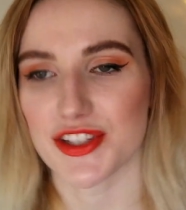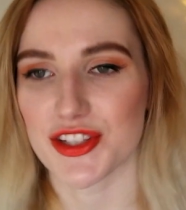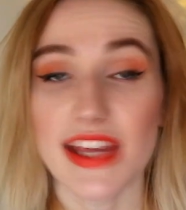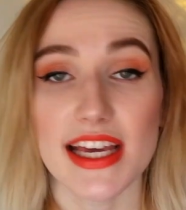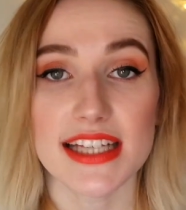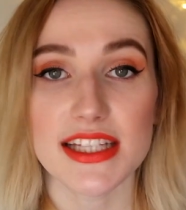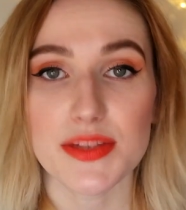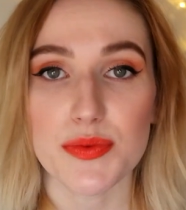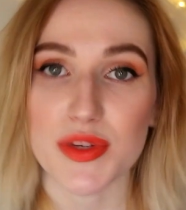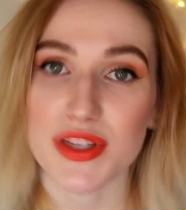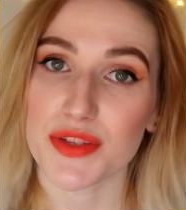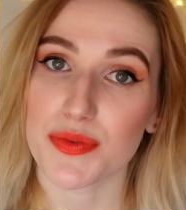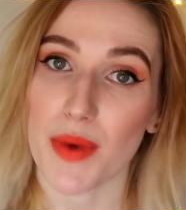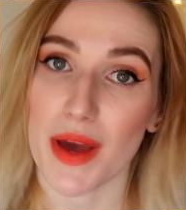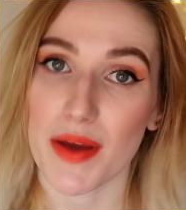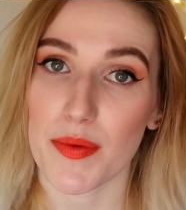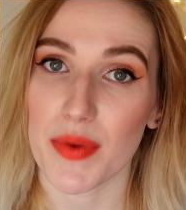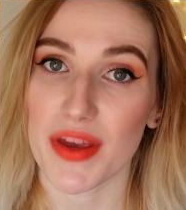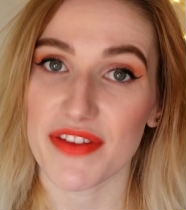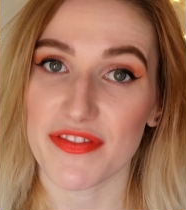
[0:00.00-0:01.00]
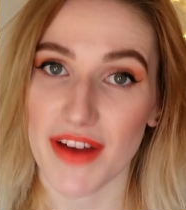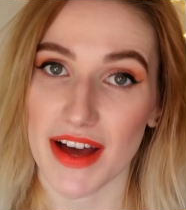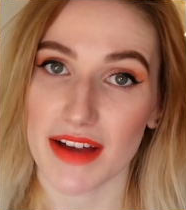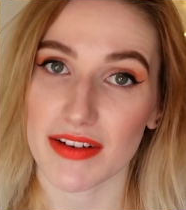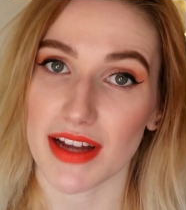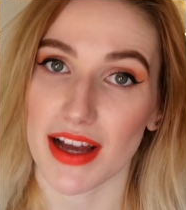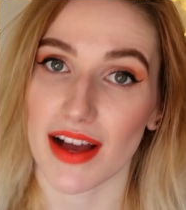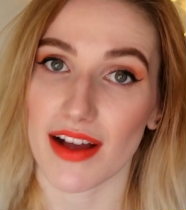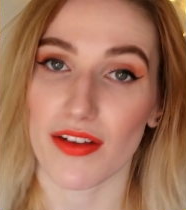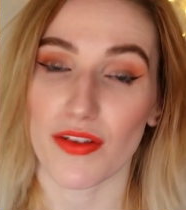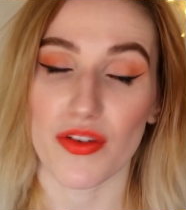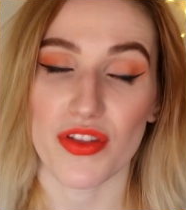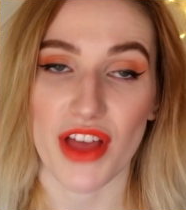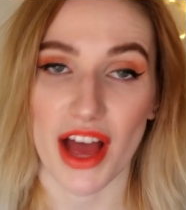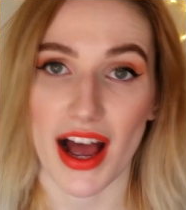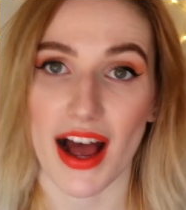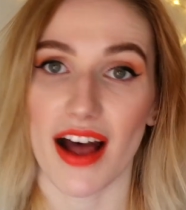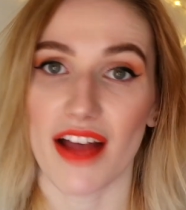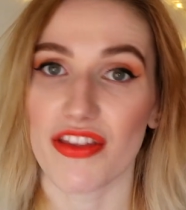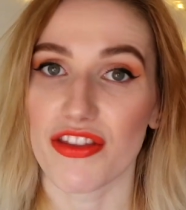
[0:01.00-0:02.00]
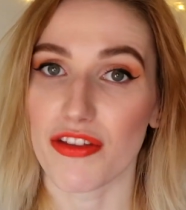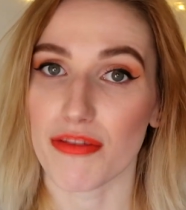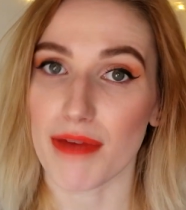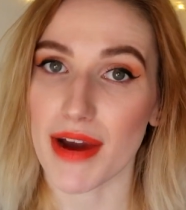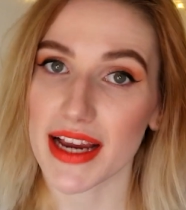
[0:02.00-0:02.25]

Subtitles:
This was when we found out that the